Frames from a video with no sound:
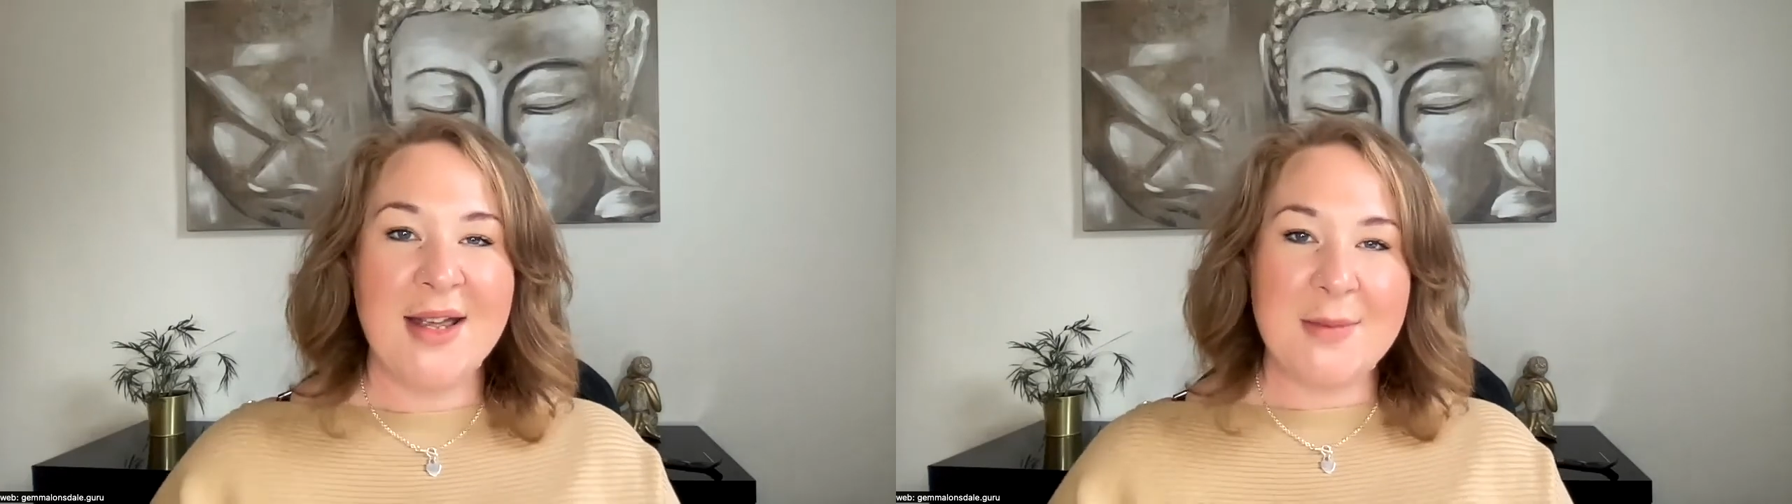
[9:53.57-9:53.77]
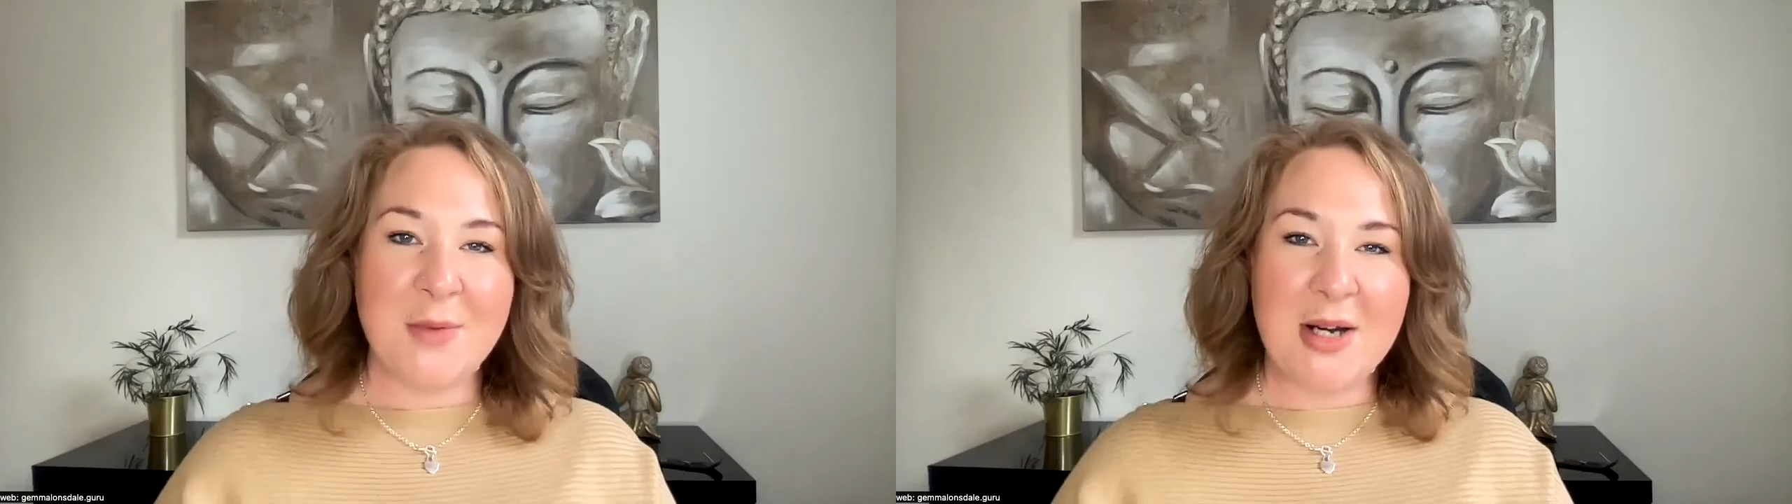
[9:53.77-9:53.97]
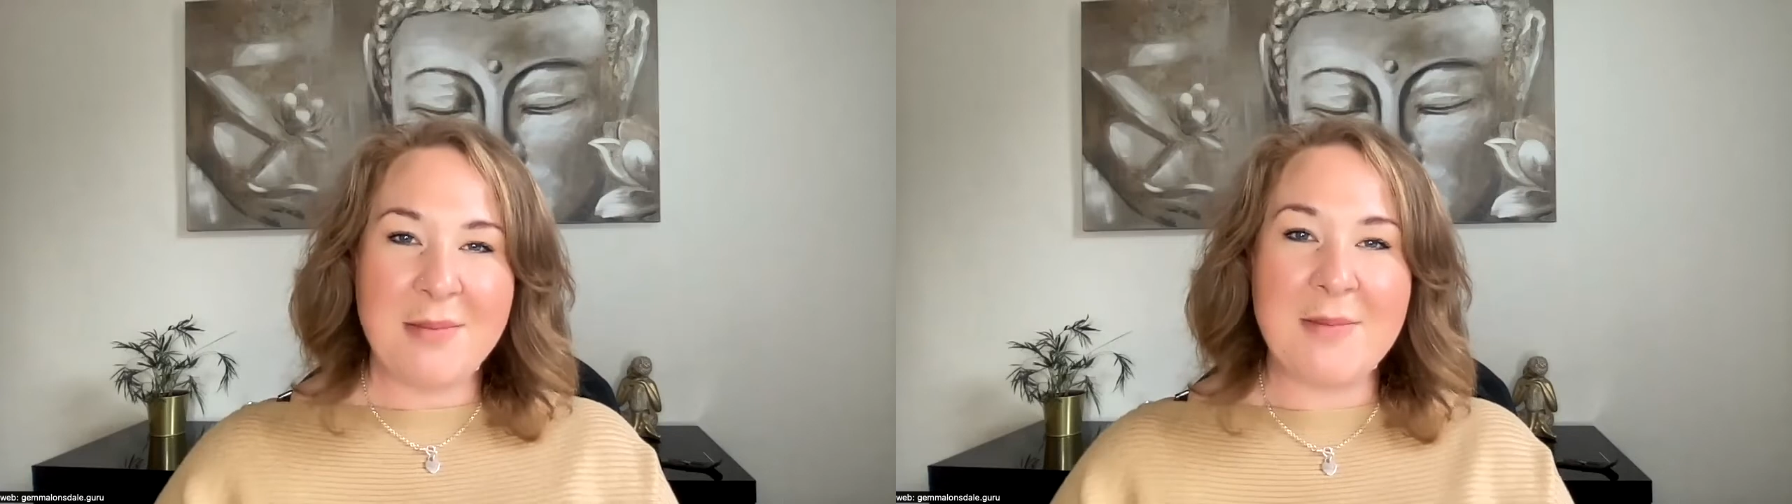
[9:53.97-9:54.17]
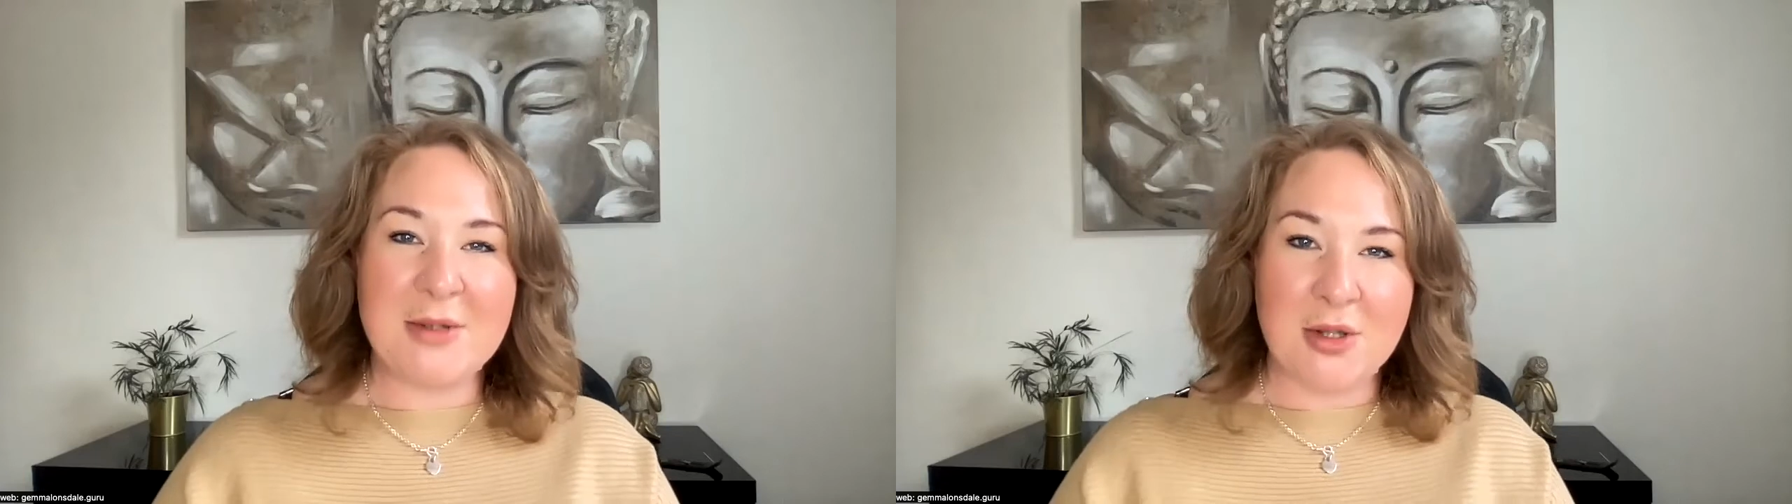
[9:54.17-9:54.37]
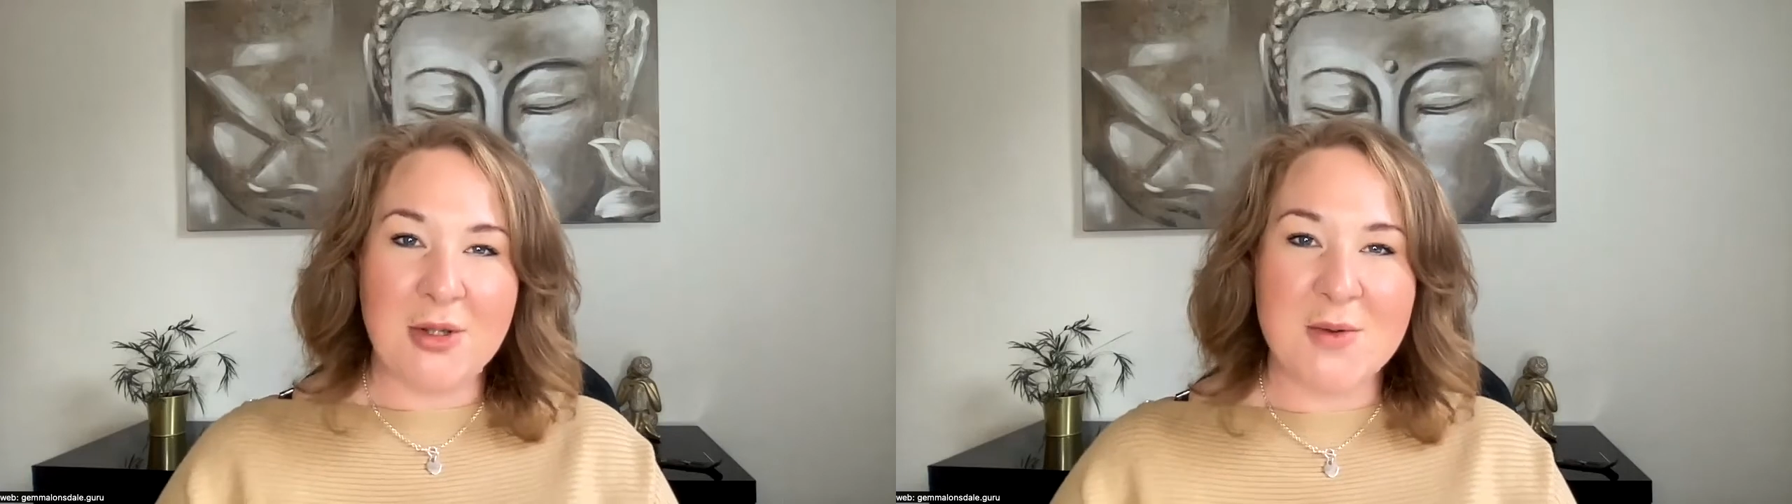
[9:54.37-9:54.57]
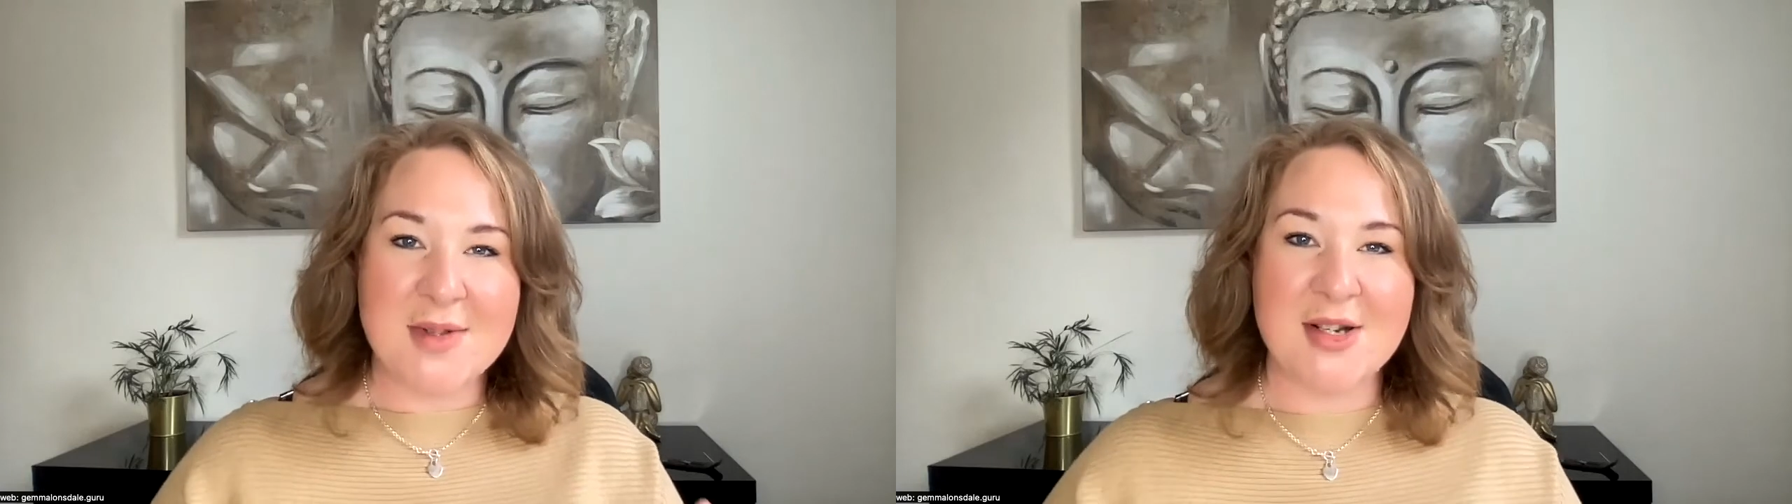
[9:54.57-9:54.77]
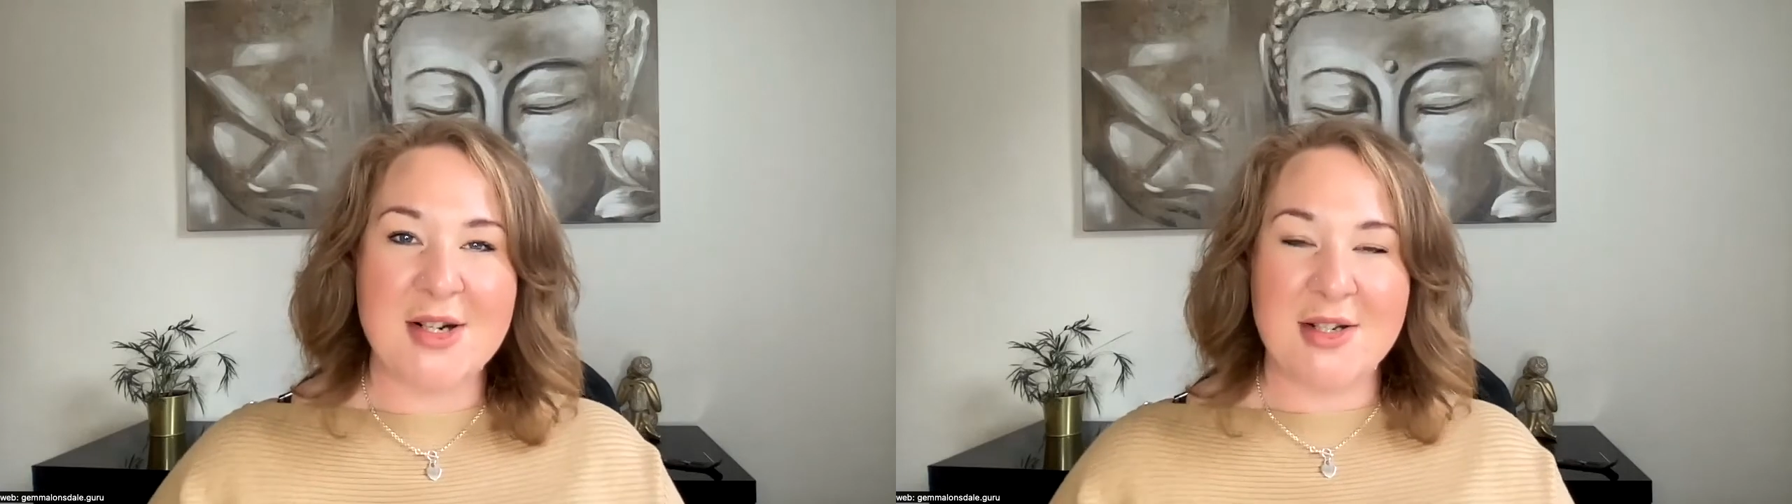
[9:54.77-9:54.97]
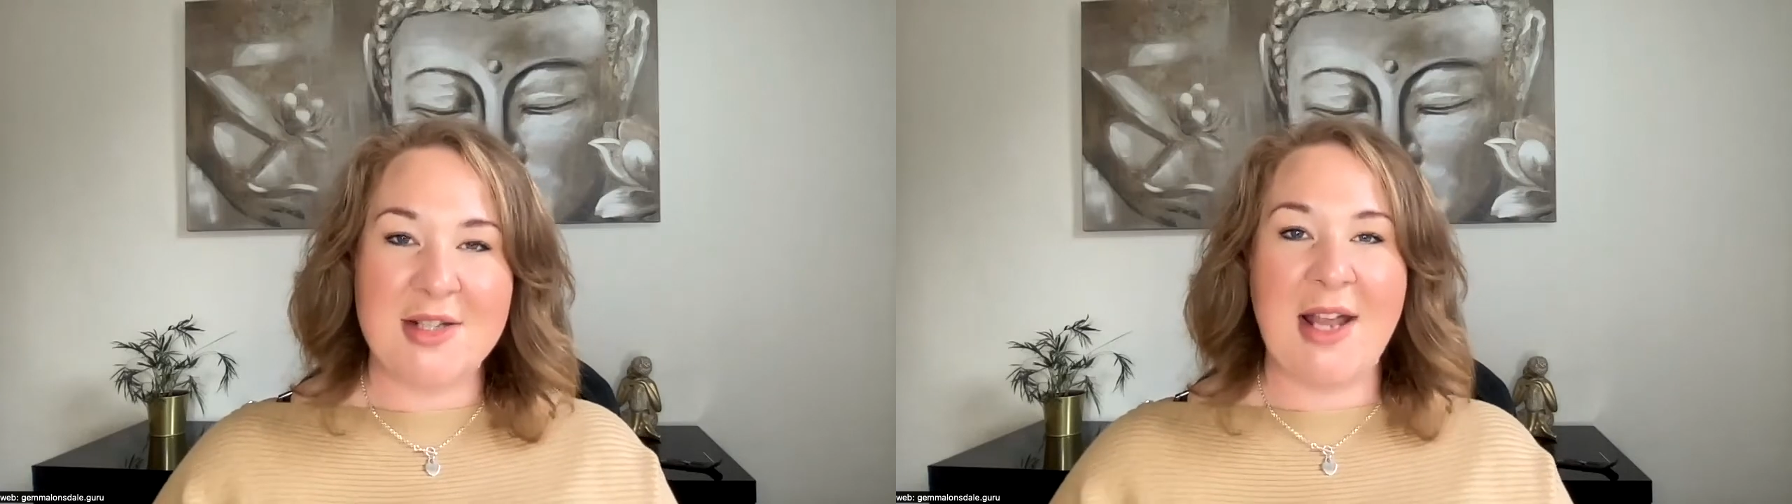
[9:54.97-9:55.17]
to bring people
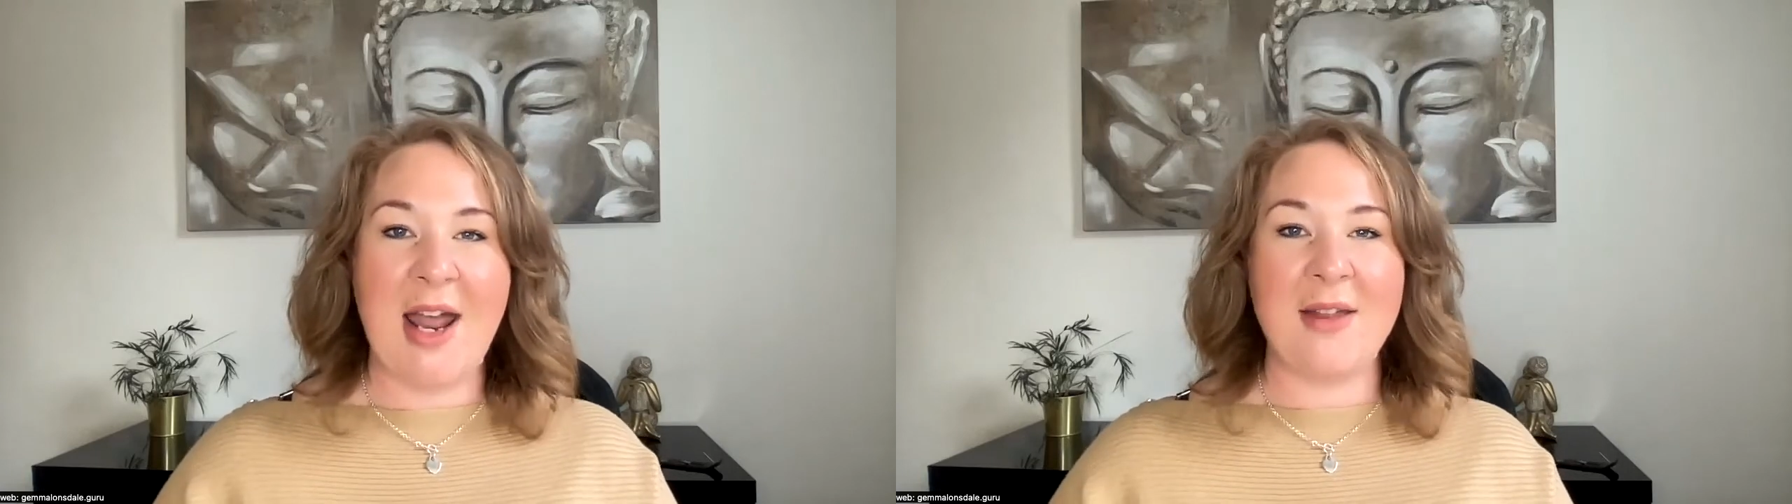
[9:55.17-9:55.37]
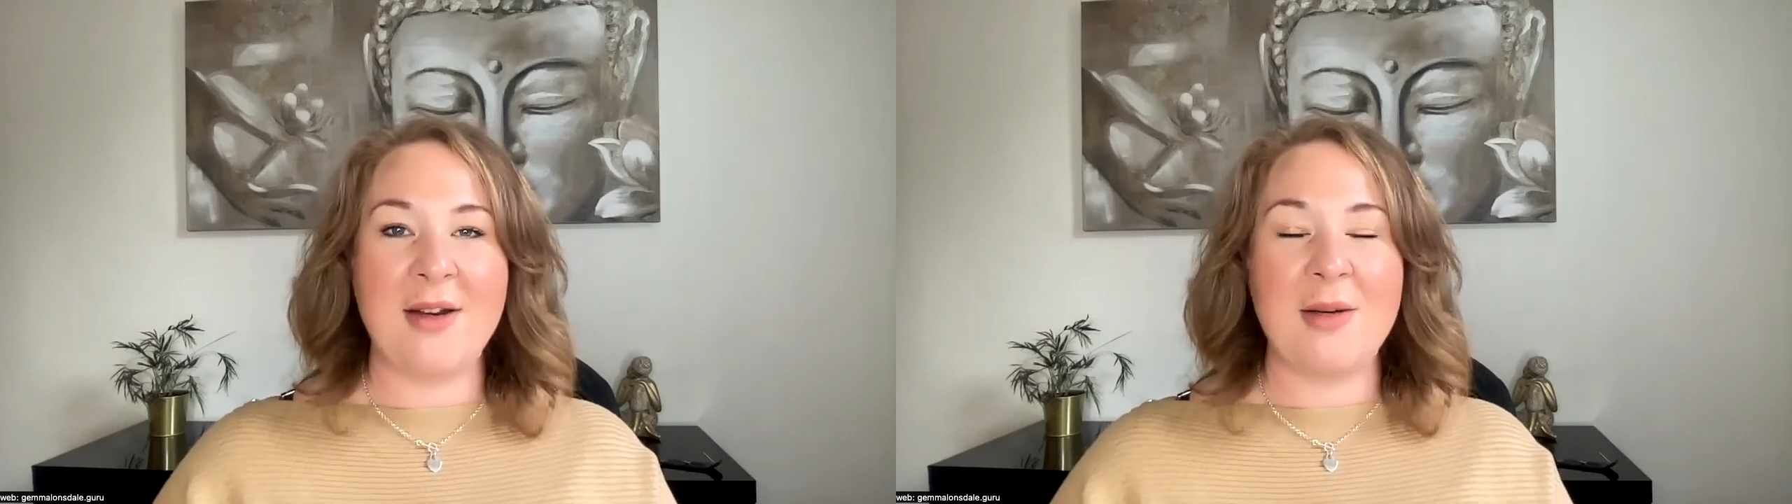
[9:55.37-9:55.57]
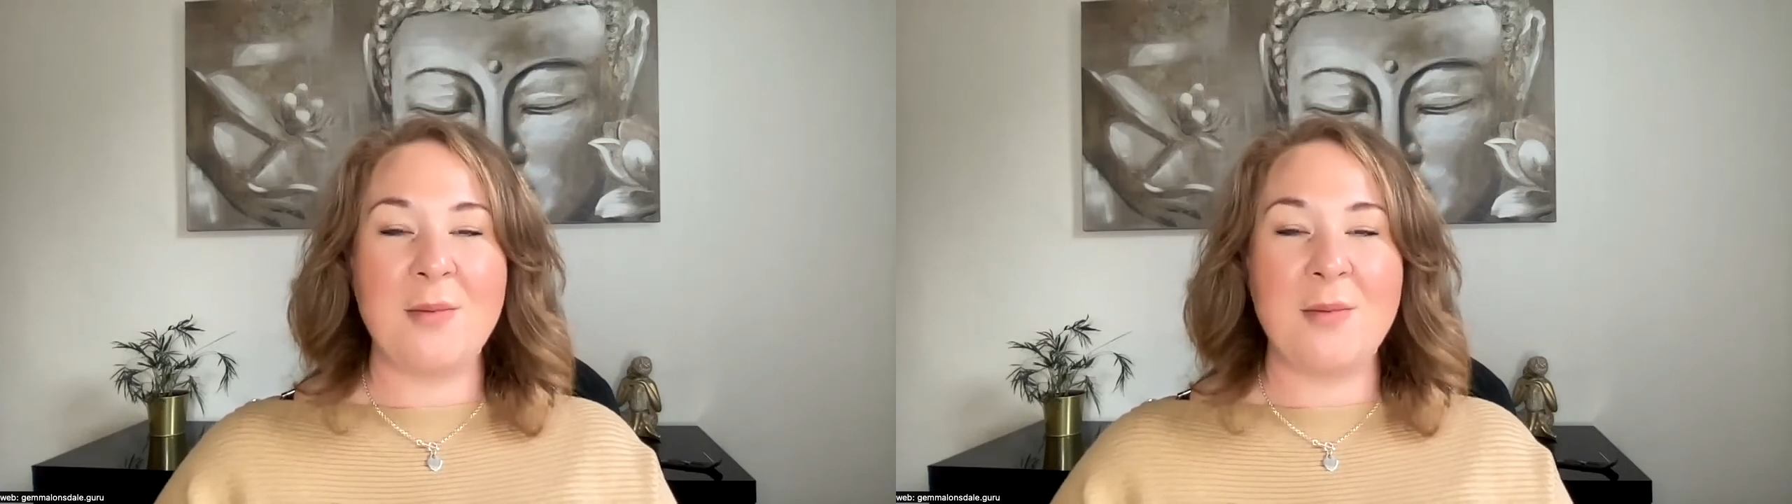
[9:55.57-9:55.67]
closer together,